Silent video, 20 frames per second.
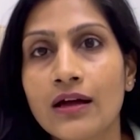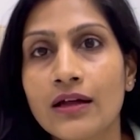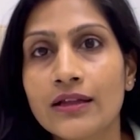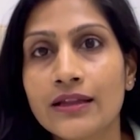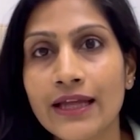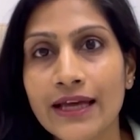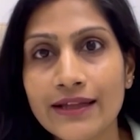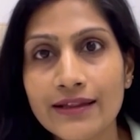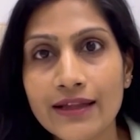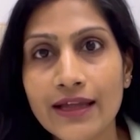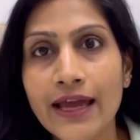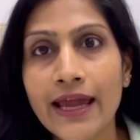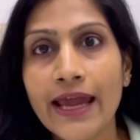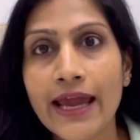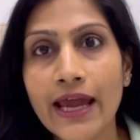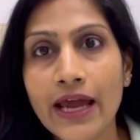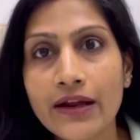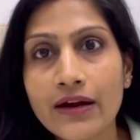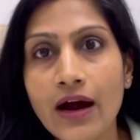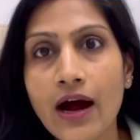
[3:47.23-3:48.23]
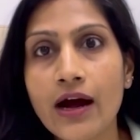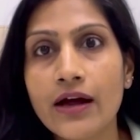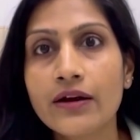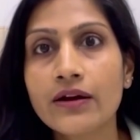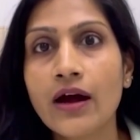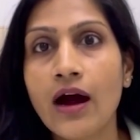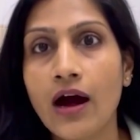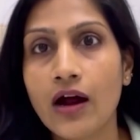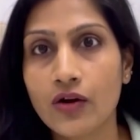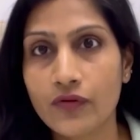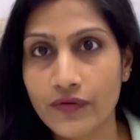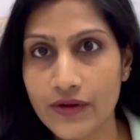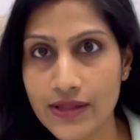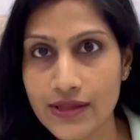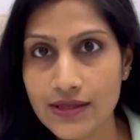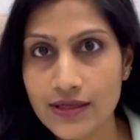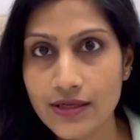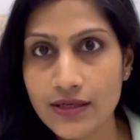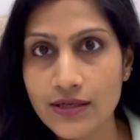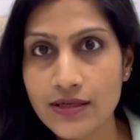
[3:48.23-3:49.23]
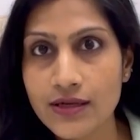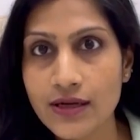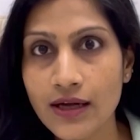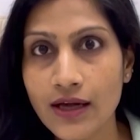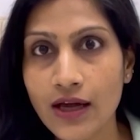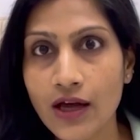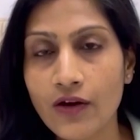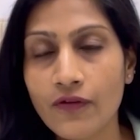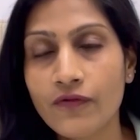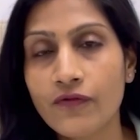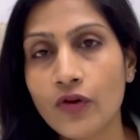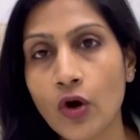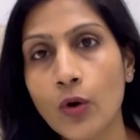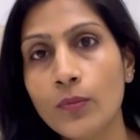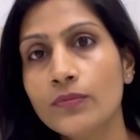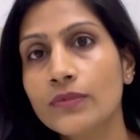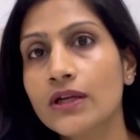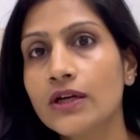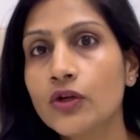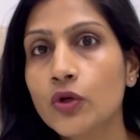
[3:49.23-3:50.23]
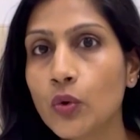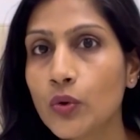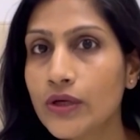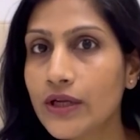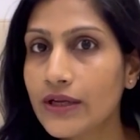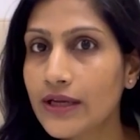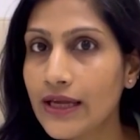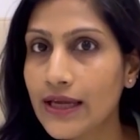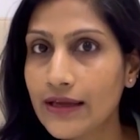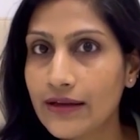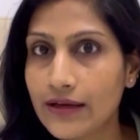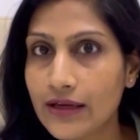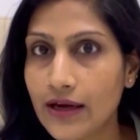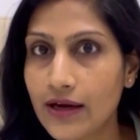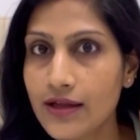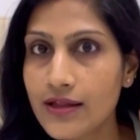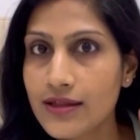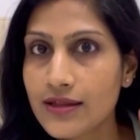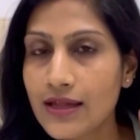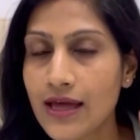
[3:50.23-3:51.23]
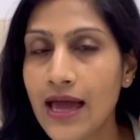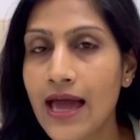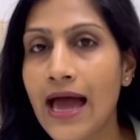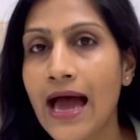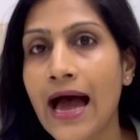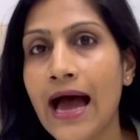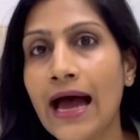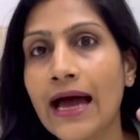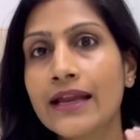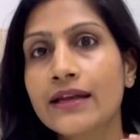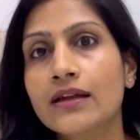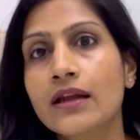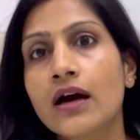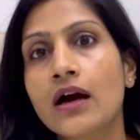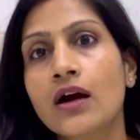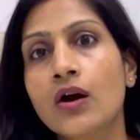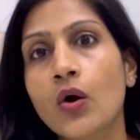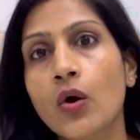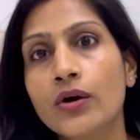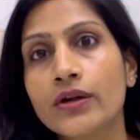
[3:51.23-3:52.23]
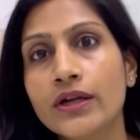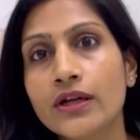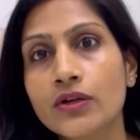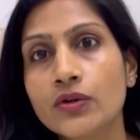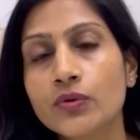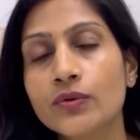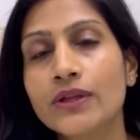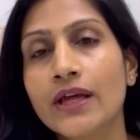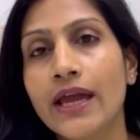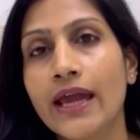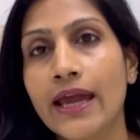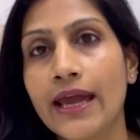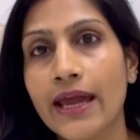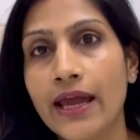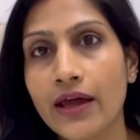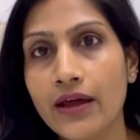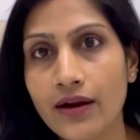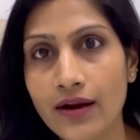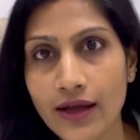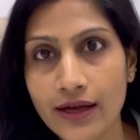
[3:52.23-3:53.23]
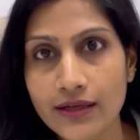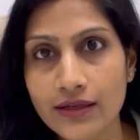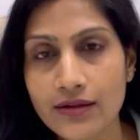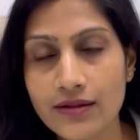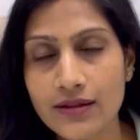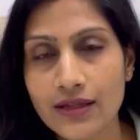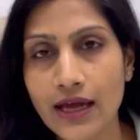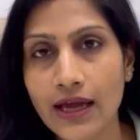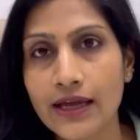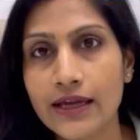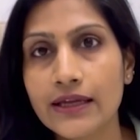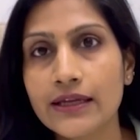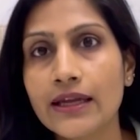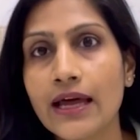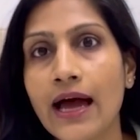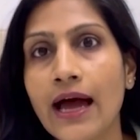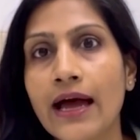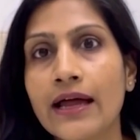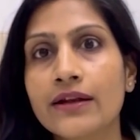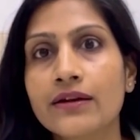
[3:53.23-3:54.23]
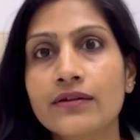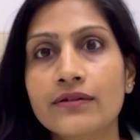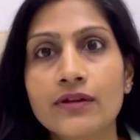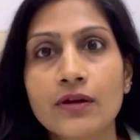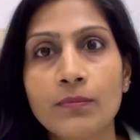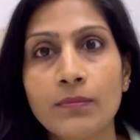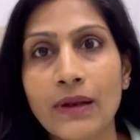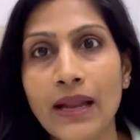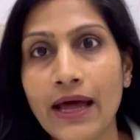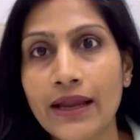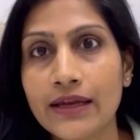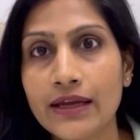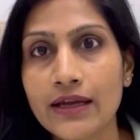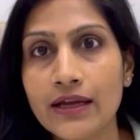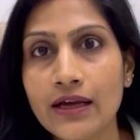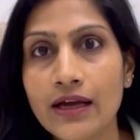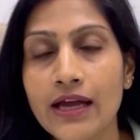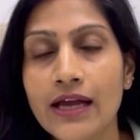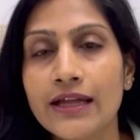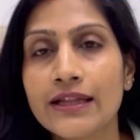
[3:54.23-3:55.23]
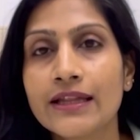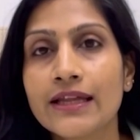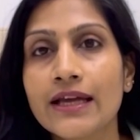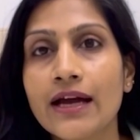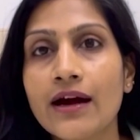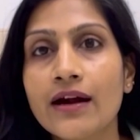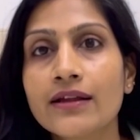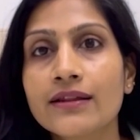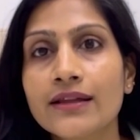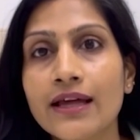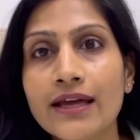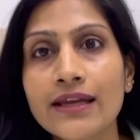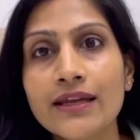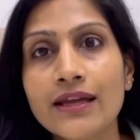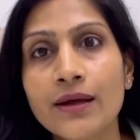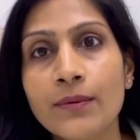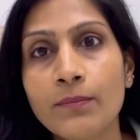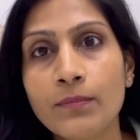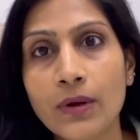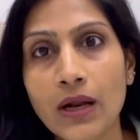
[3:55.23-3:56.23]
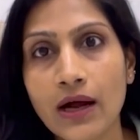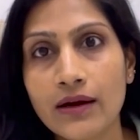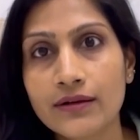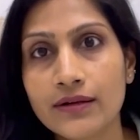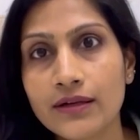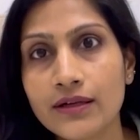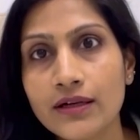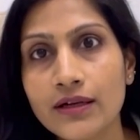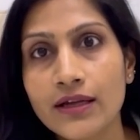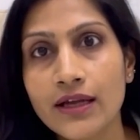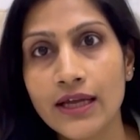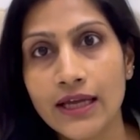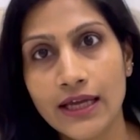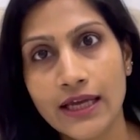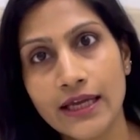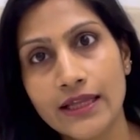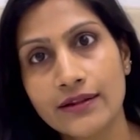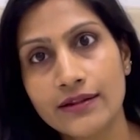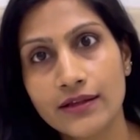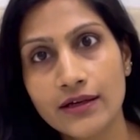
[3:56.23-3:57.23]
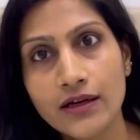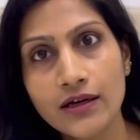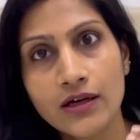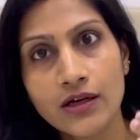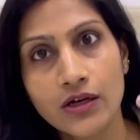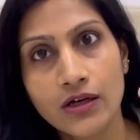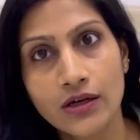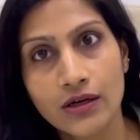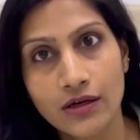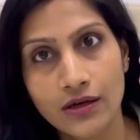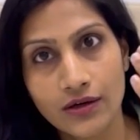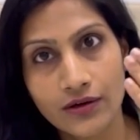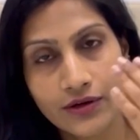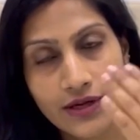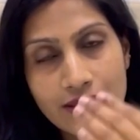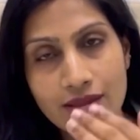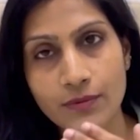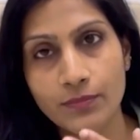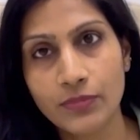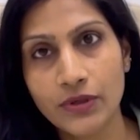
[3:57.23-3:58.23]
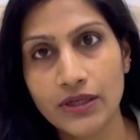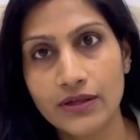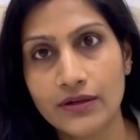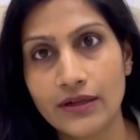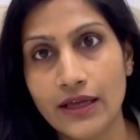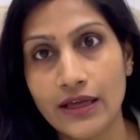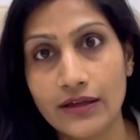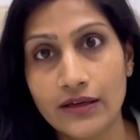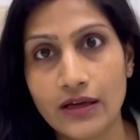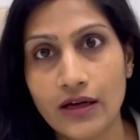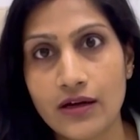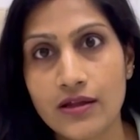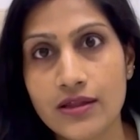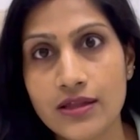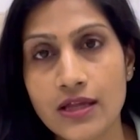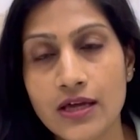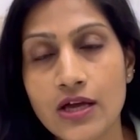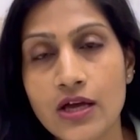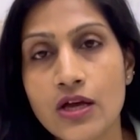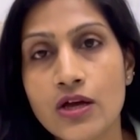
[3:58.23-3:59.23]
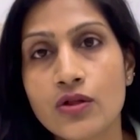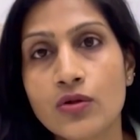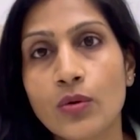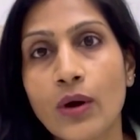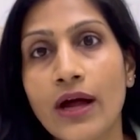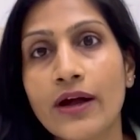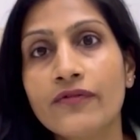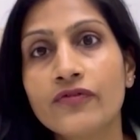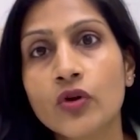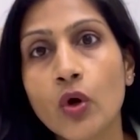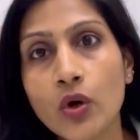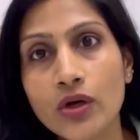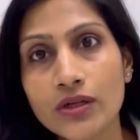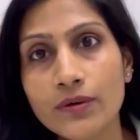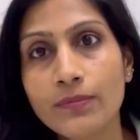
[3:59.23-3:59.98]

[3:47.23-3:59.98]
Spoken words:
Then the hair are harvested from the donor areas, and according to the hairline design and the planning, they are then implanted in the recipient areas. So I have talked